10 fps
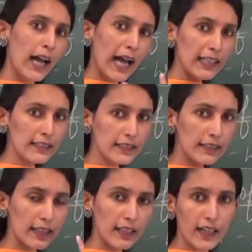And
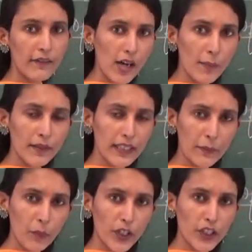then the Nawab at
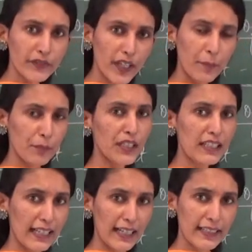that point of time
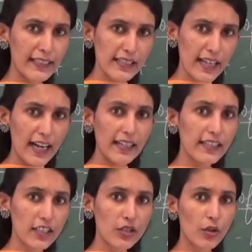didn't like it,
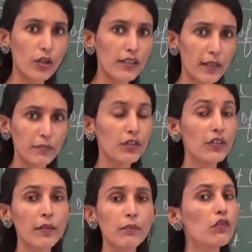and he told them to
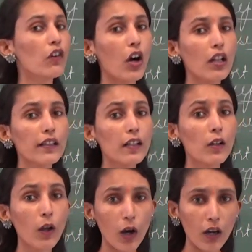remove all the
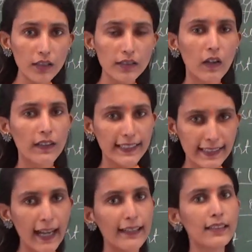laws or the
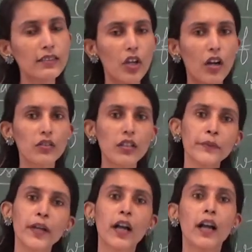cannons out of
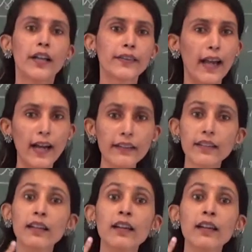that